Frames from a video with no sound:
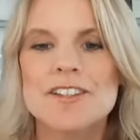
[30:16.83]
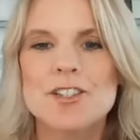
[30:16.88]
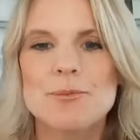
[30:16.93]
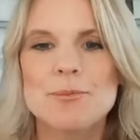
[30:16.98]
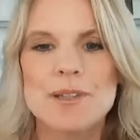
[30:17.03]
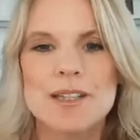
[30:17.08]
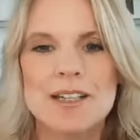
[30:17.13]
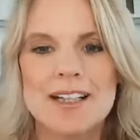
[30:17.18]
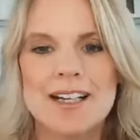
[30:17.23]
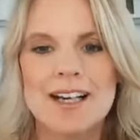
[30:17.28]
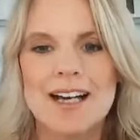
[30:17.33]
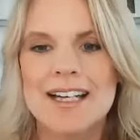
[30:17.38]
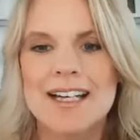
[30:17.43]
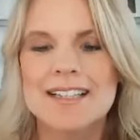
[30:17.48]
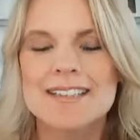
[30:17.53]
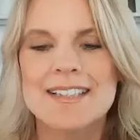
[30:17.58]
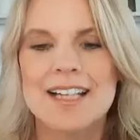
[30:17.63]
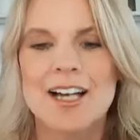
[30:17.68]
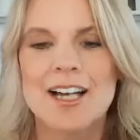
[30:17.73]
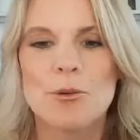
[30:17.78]
This will be a
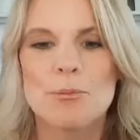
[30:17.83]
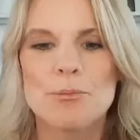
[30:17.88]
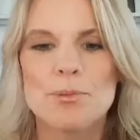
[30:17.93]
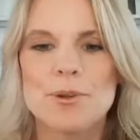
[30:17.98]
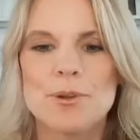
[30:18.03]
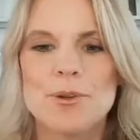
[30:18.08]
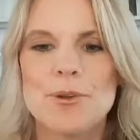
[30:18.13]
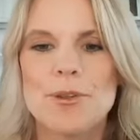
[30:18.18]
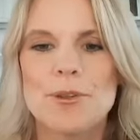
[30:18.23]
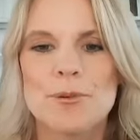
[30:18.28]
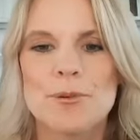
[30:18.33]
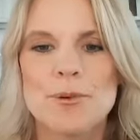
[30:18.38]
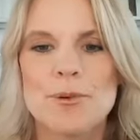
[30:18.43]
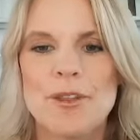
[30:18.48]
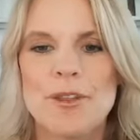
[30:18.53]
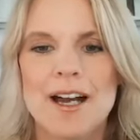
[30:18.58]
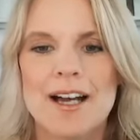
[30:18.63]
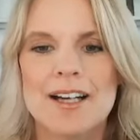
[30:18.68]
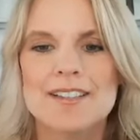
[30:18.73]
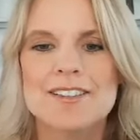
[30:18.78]
guide to help you through
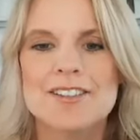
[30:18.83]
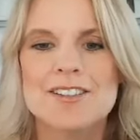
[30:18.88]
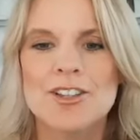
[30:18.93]
that.